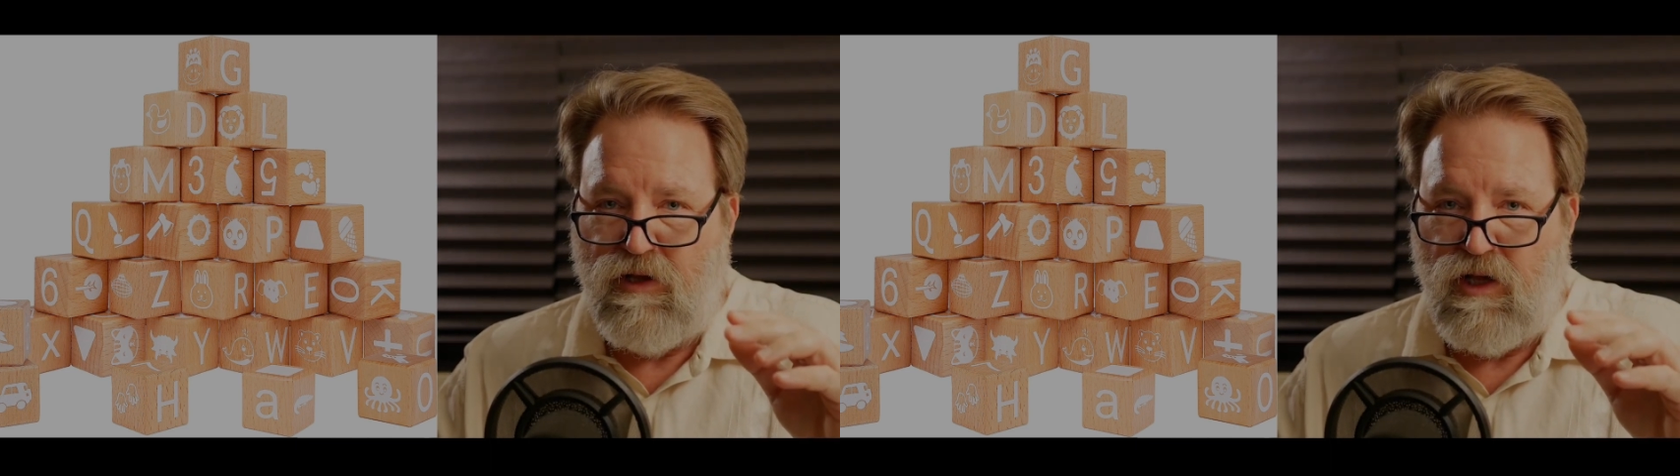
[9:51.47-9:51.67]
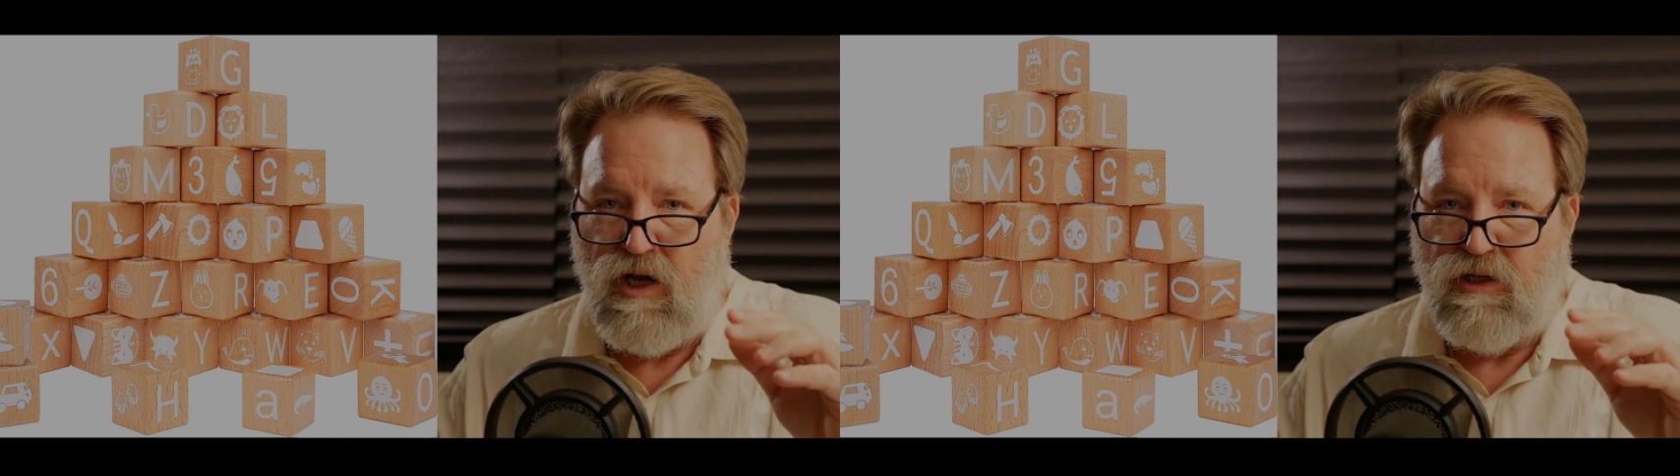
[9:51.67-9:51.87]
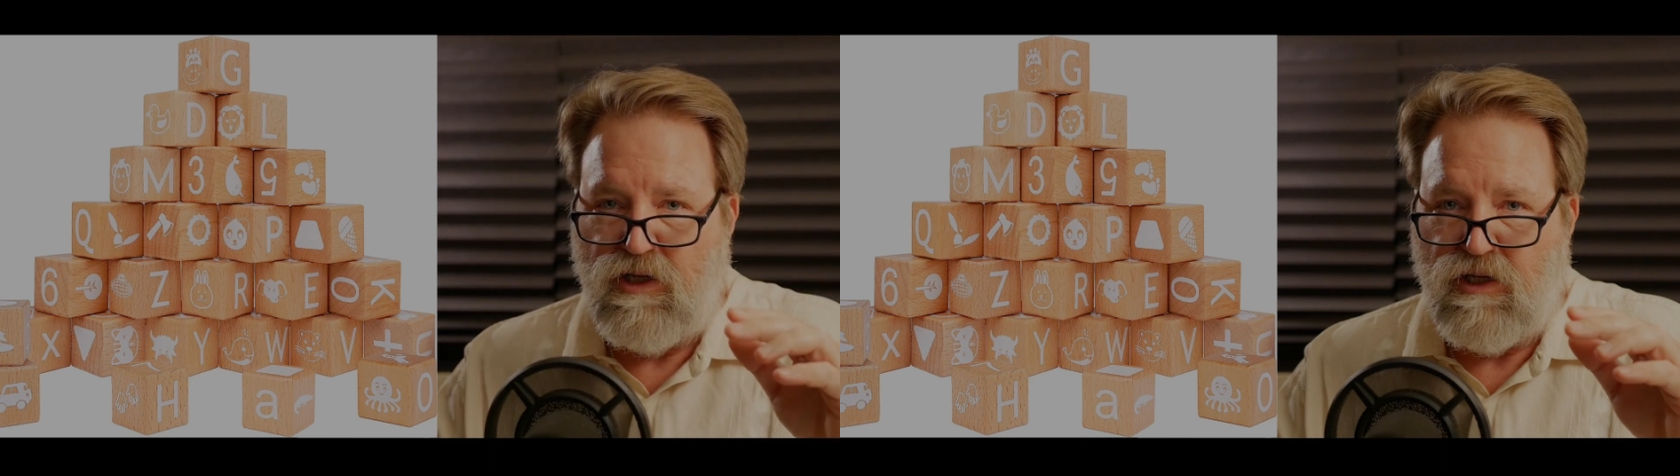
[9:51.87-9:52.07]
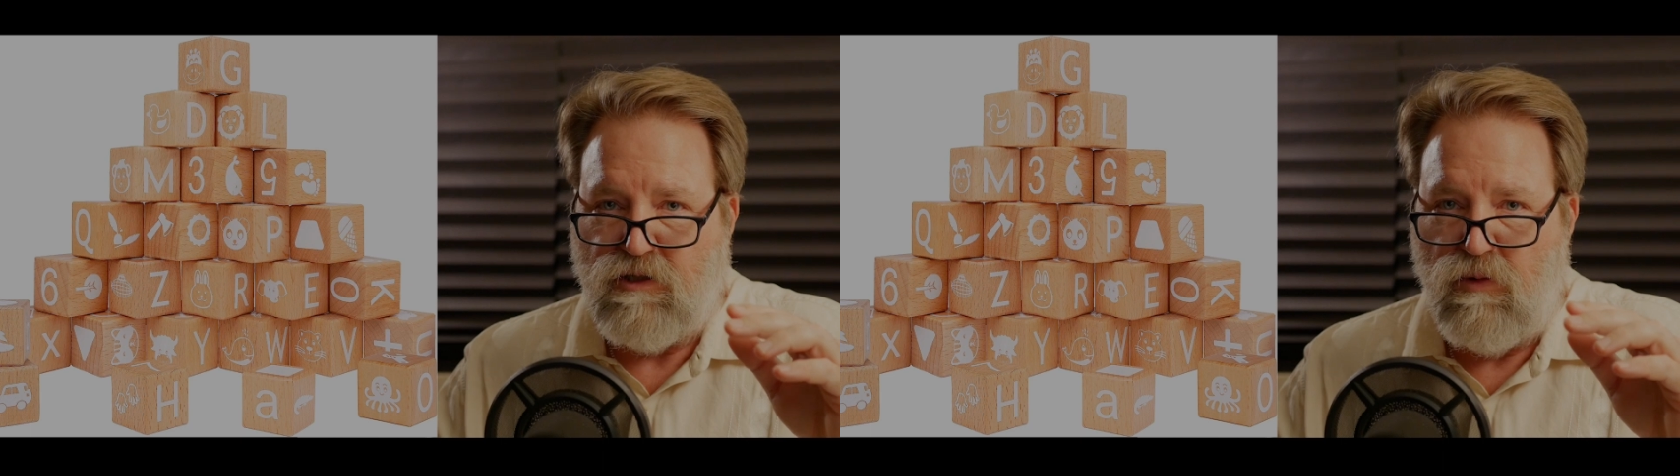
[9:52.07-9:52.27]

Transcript: context